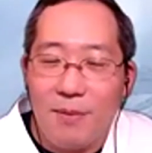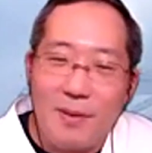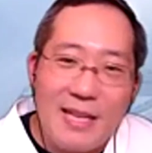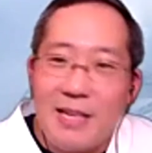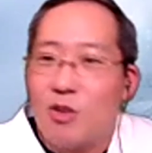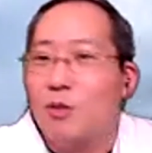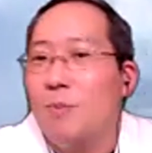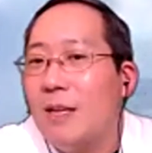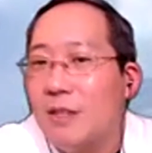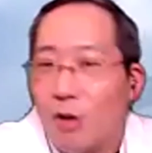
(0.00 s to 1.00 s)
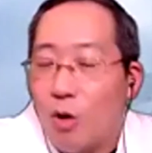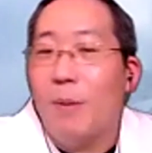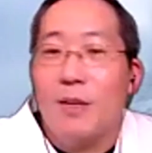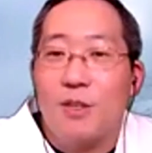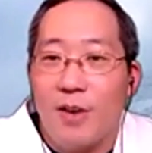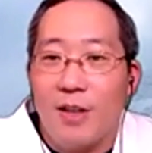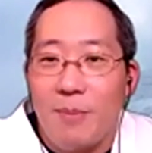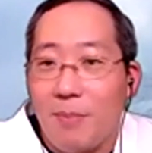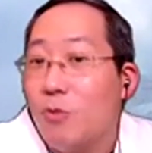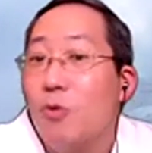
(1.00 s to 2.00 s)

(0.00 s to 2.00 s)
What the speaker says: but that just means a whole bunch of other people who